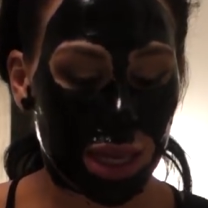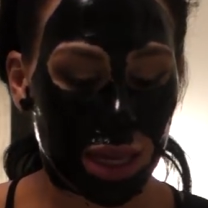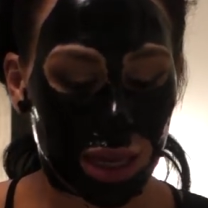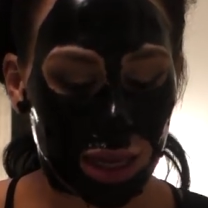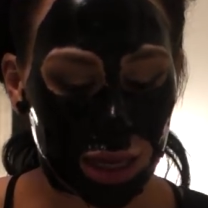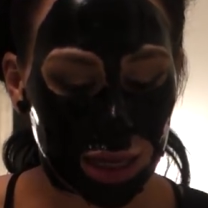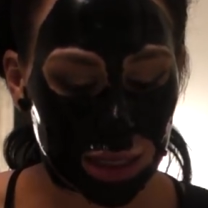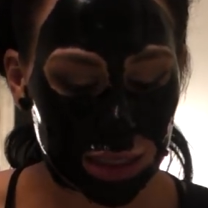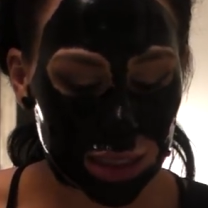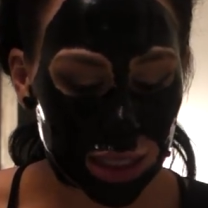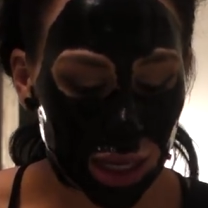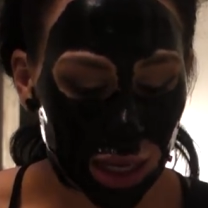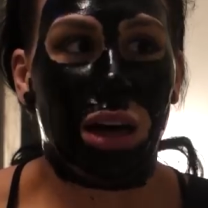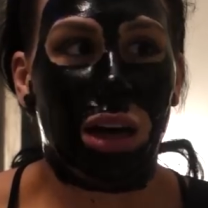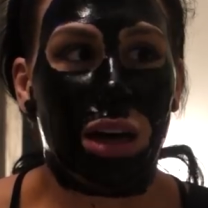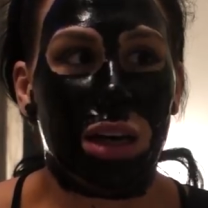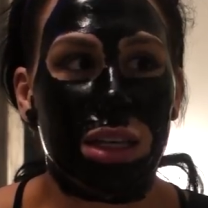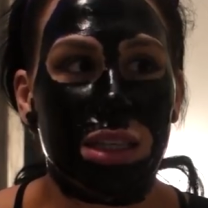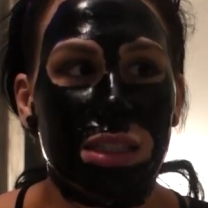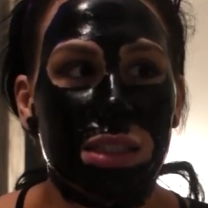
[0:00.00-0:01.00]
And
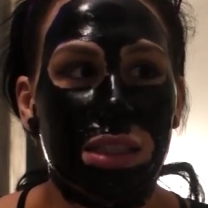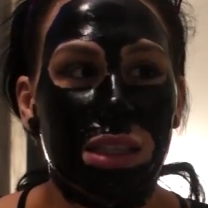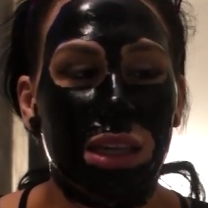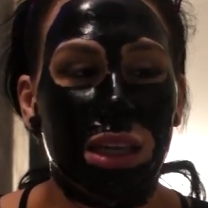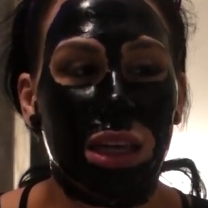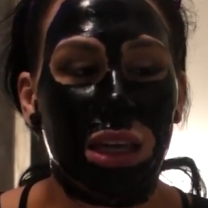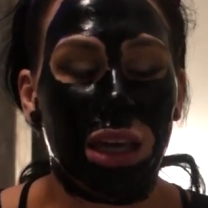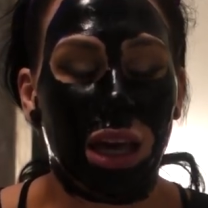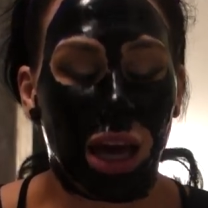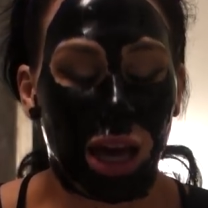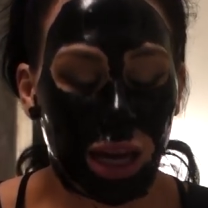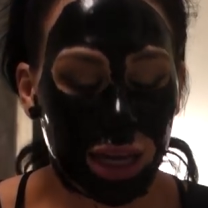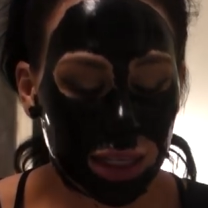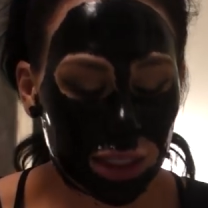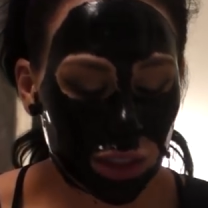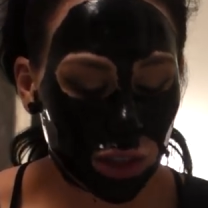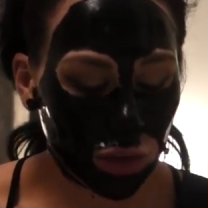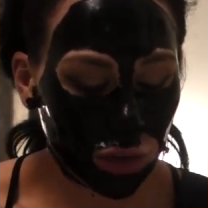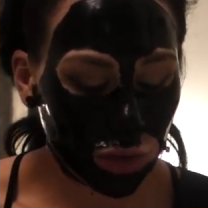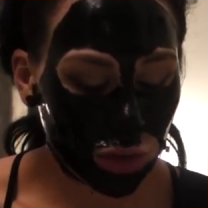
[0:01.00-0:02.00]
honestly, I
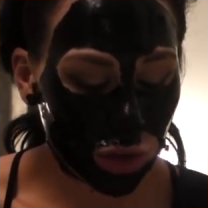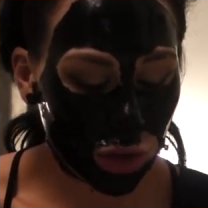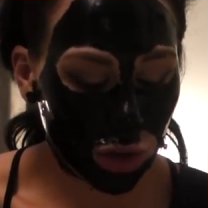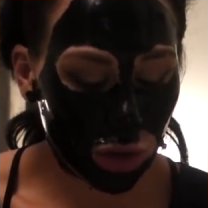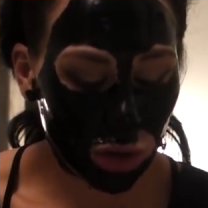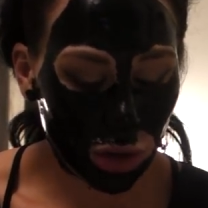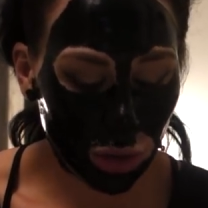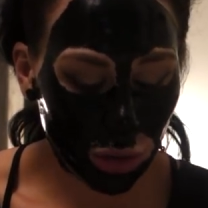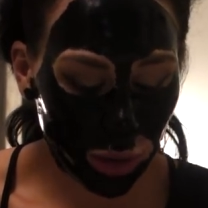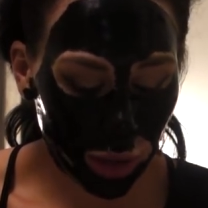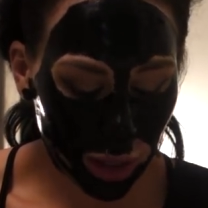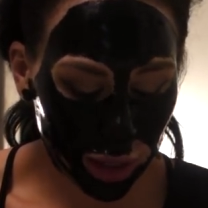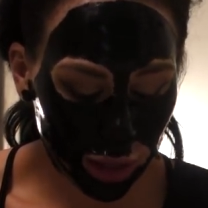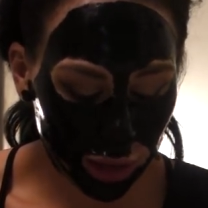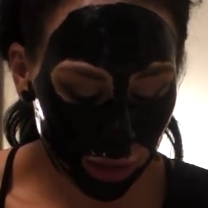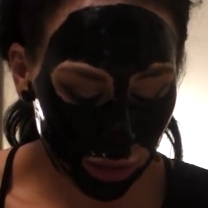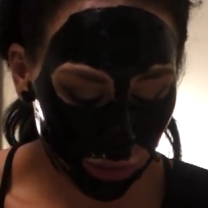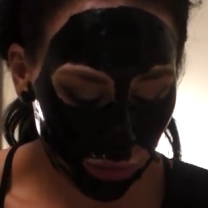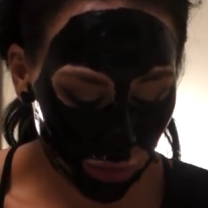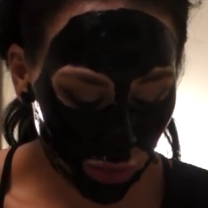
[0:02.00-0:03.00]
don't know
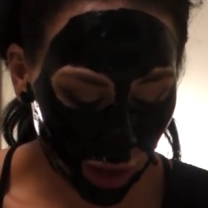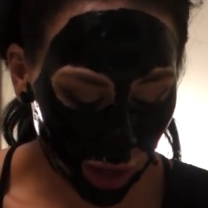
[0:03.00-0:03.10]
if